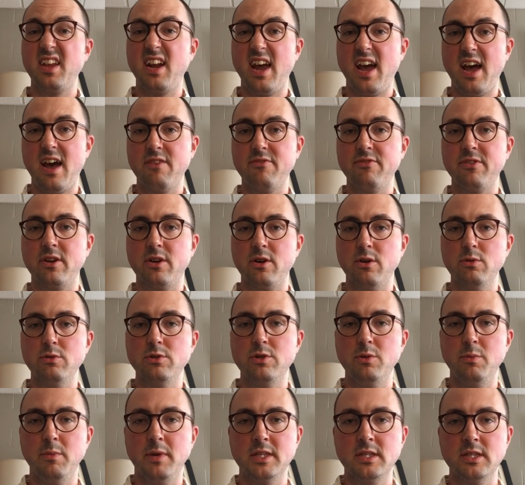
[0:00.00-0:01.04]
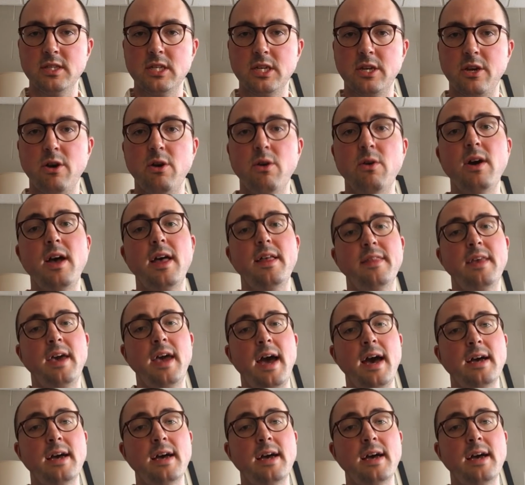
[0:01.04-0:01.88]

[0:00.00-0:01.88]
a month and a half ago, 2 months ago,